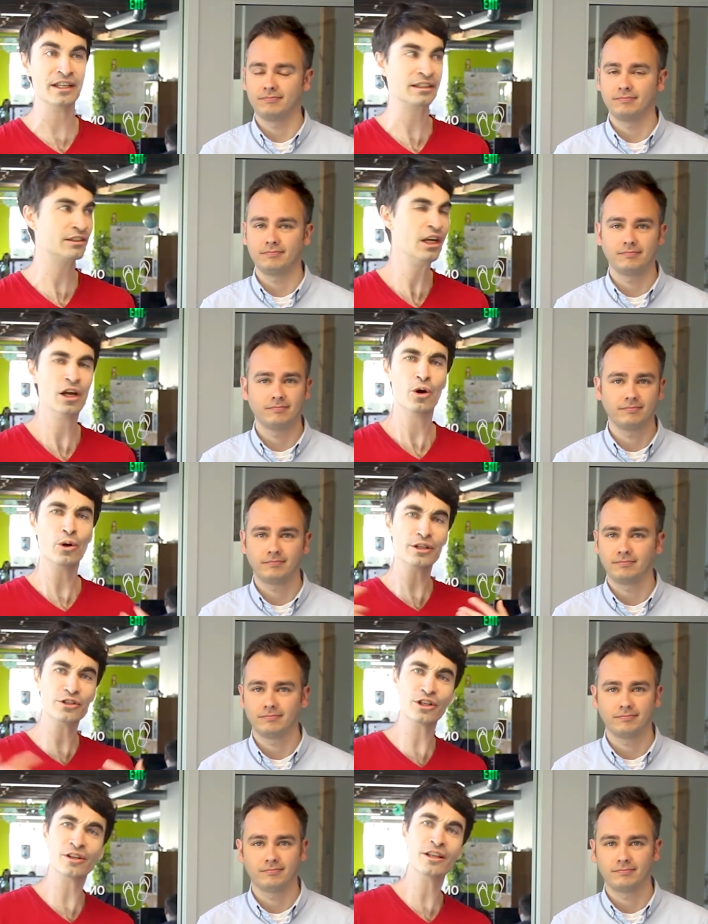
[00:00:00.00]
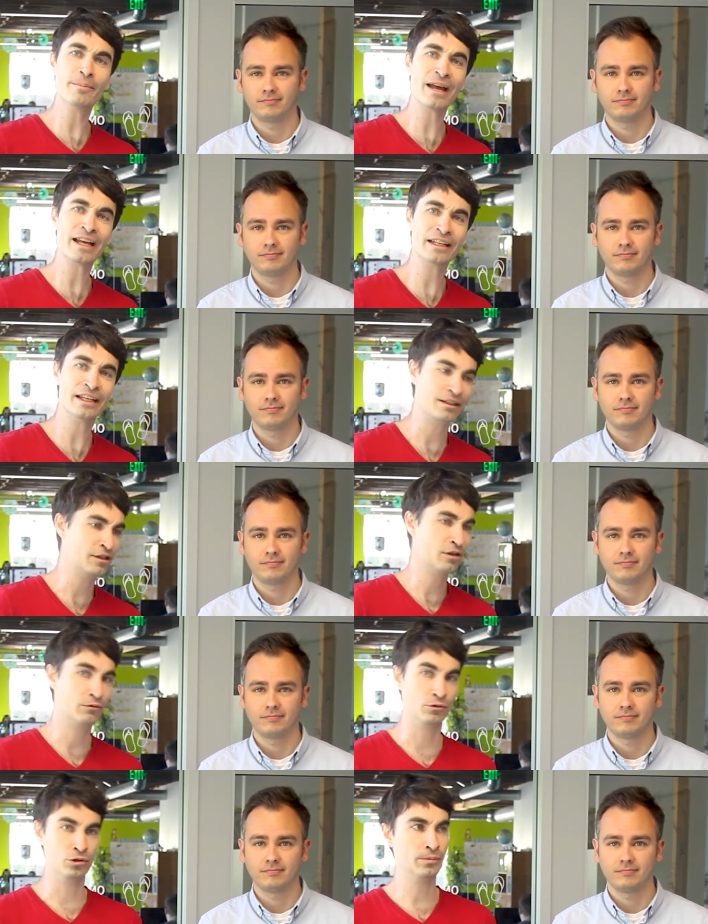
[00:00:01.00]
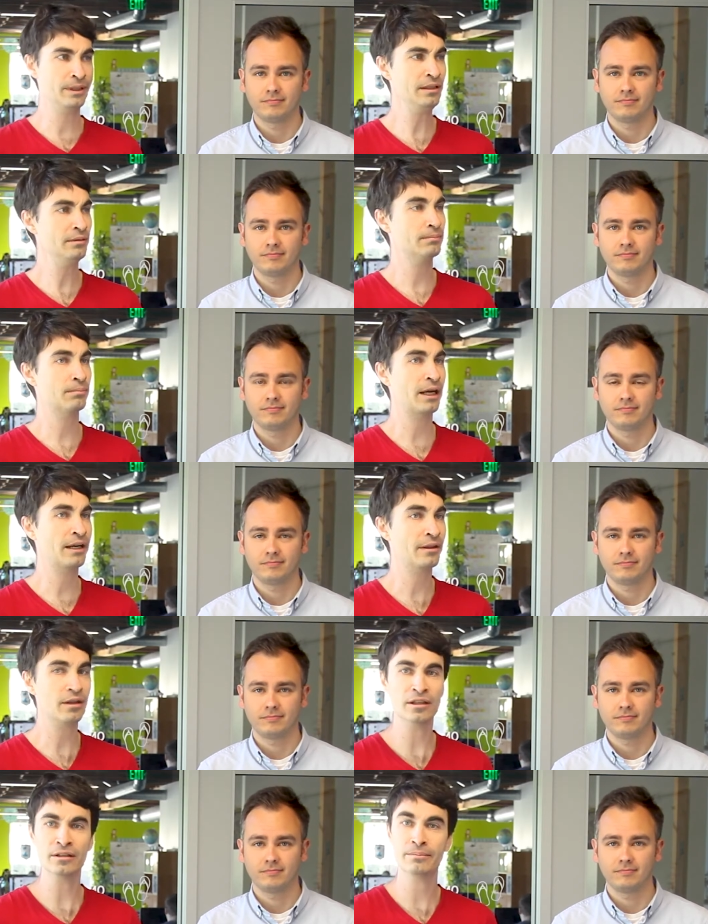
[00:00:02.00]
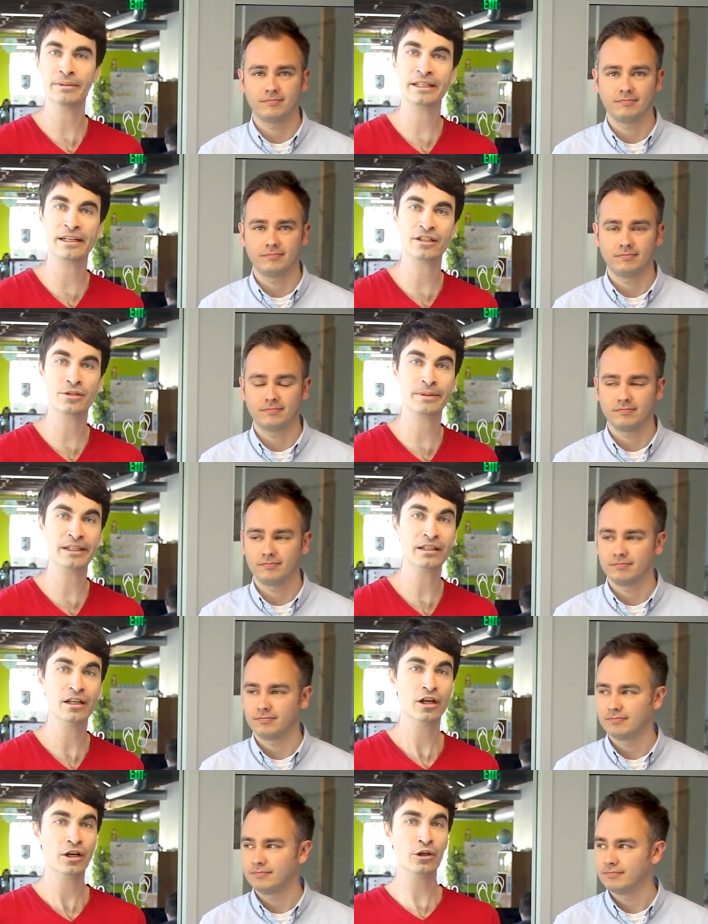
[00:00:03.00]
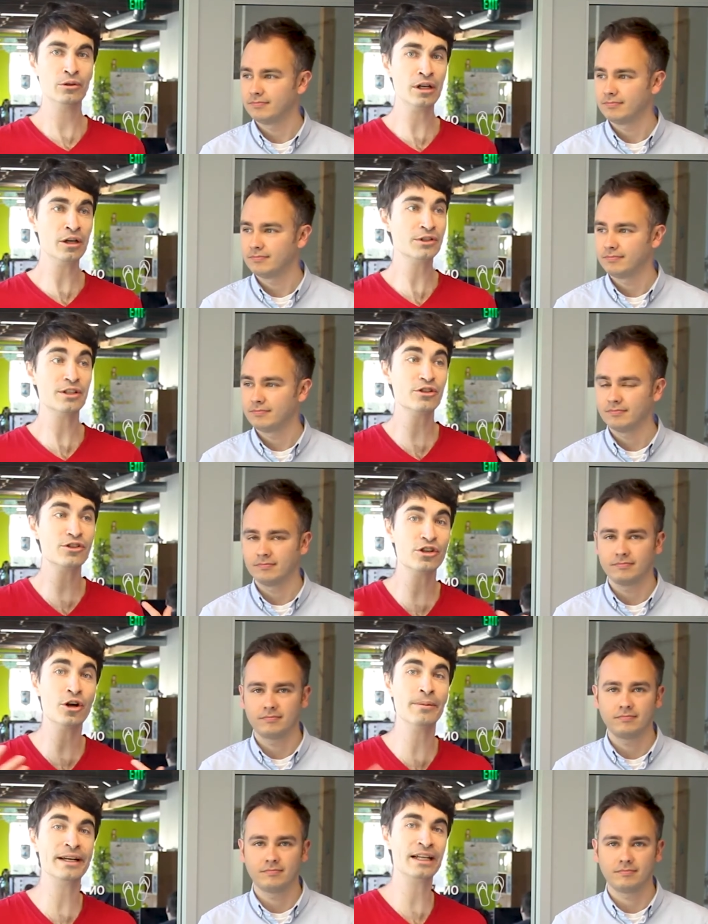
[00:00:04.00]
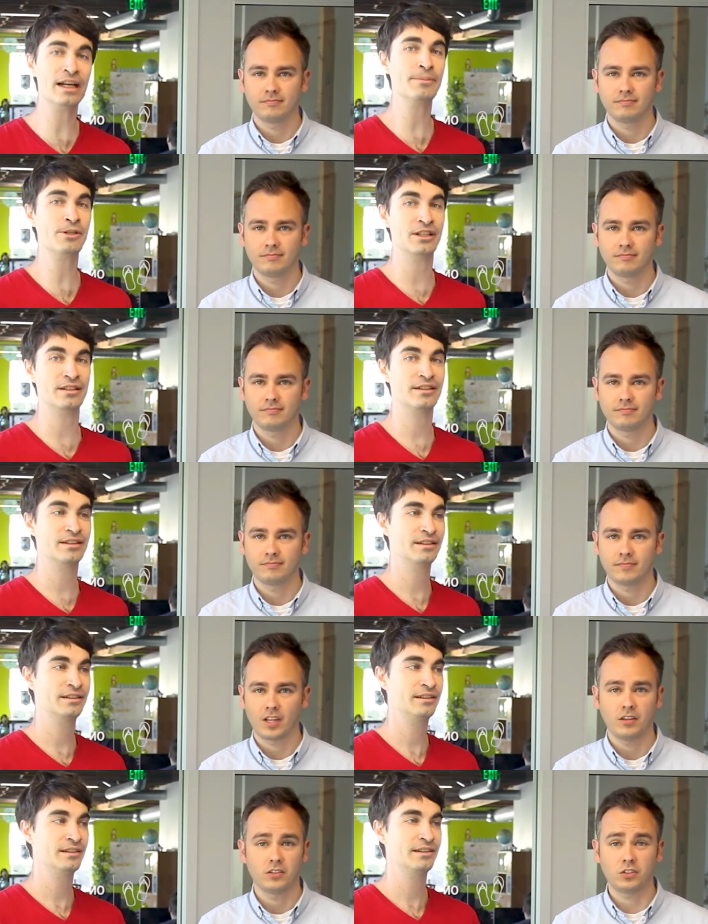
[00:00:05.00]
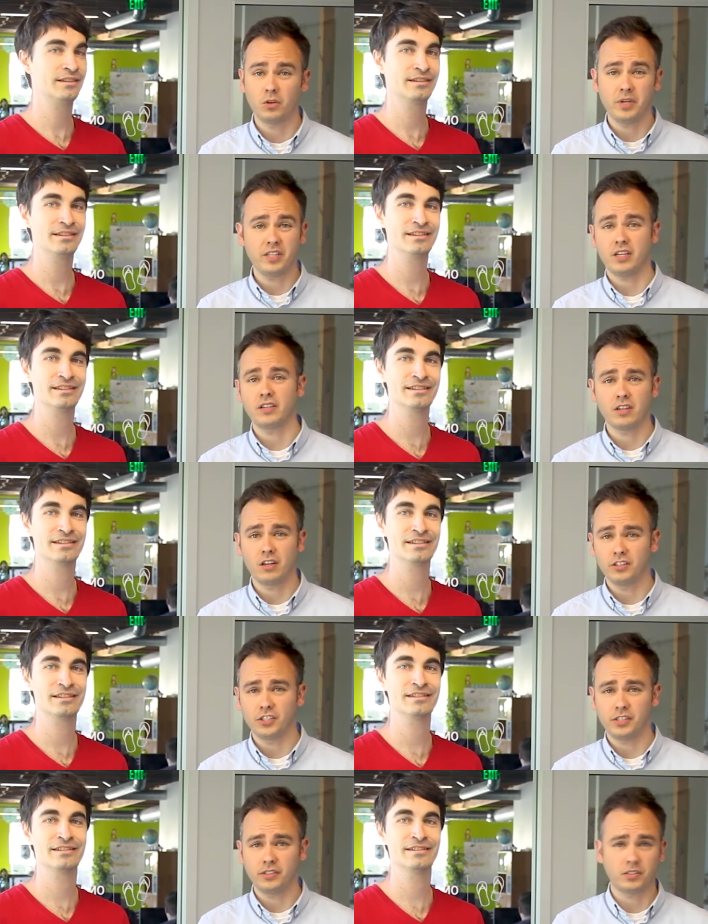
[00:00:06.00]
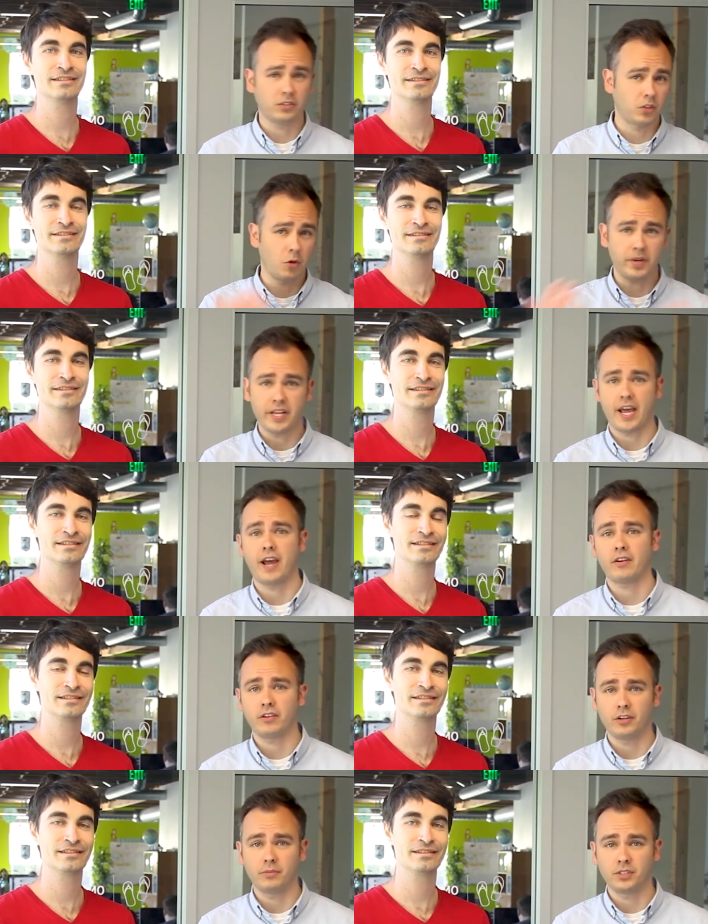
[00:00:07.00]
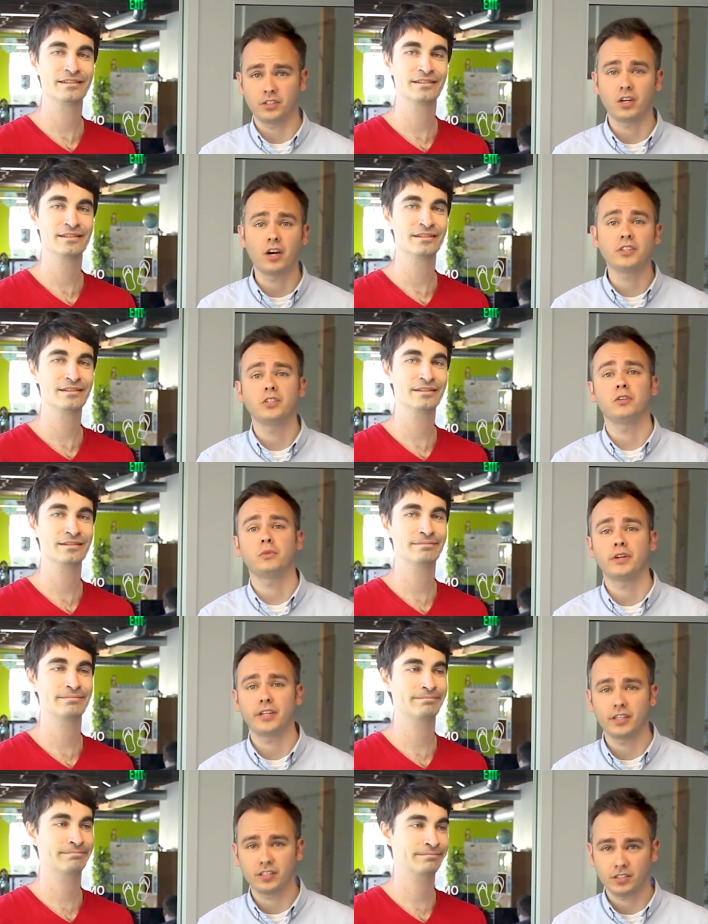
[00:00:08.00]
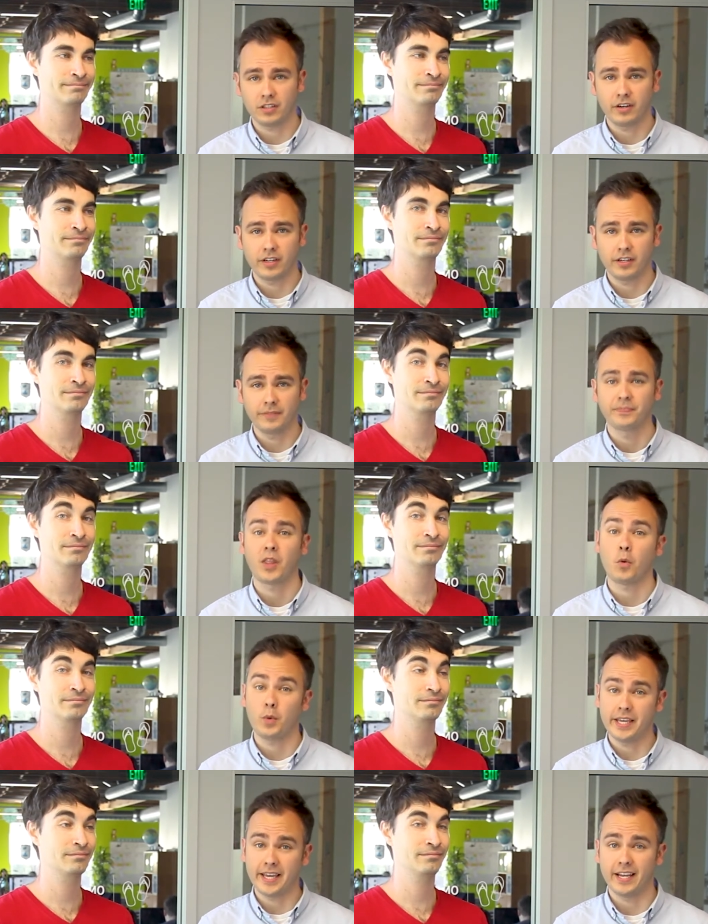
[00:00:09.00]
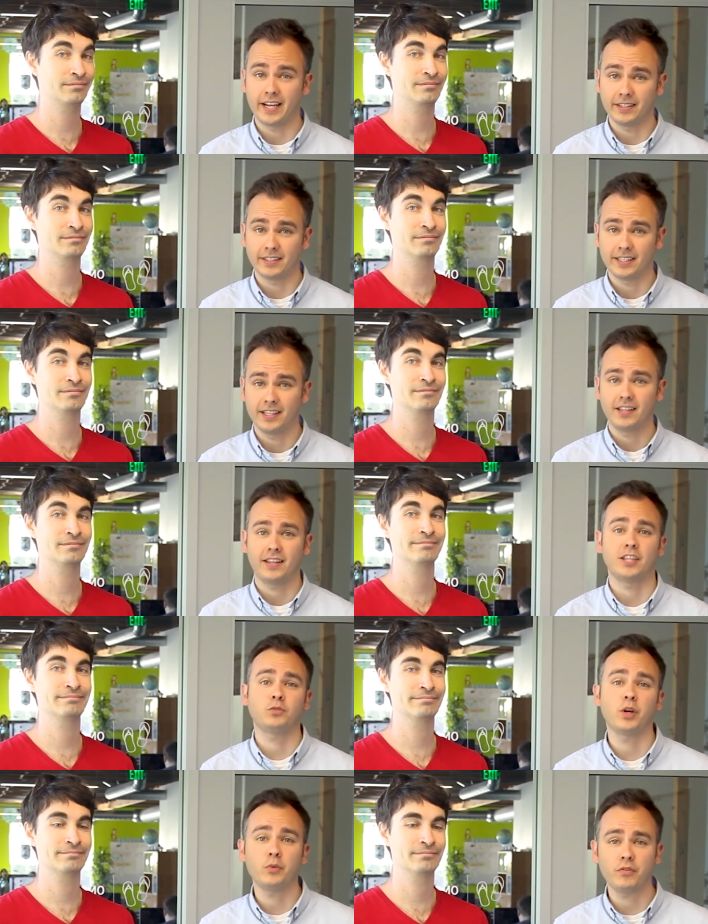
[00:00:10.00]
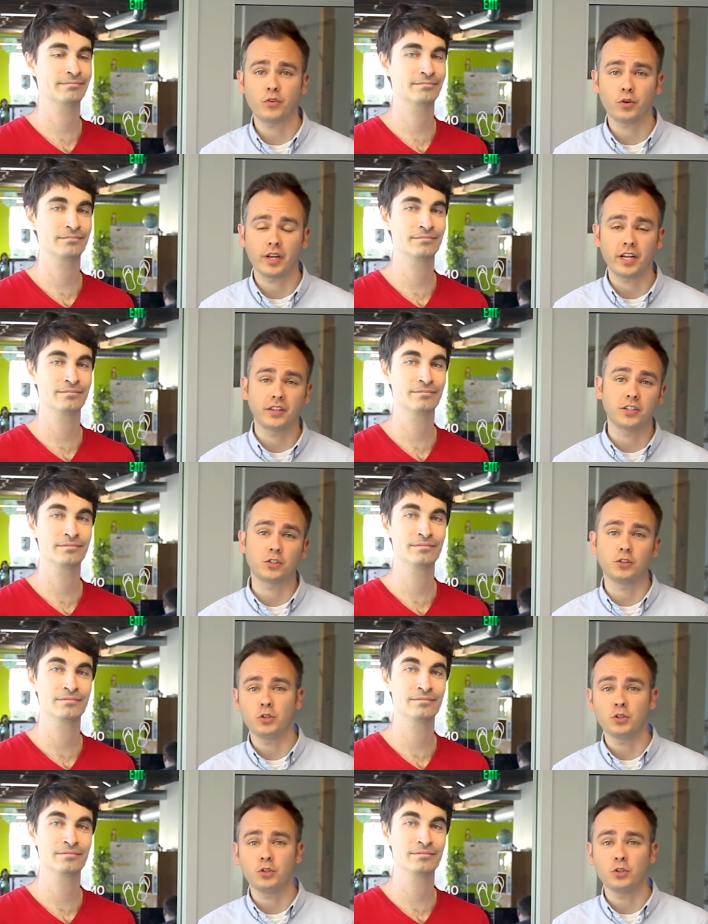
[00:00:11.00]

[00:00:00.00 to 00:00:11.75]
Speaker 1: things? Or do you start on the back end? Ruby, Python, PHP? Who knows? There's so many options.
Speaker 2: So many technologies, so many acronyms, it's hard to know where to get started. We get it. That's why we've created this